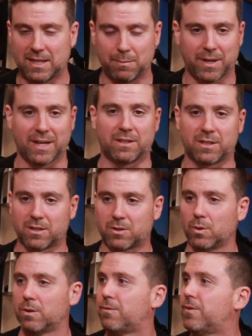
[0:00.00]
e-bike just
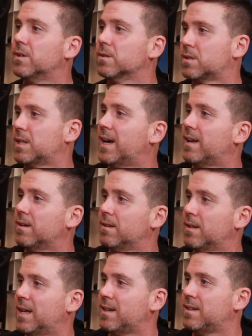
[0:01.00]
sort of fills
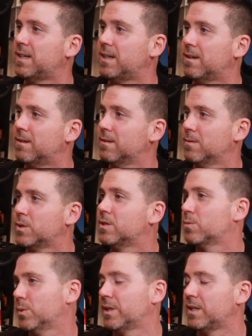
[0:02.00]
that need, which
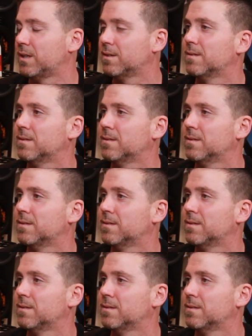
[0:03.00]
is really neat.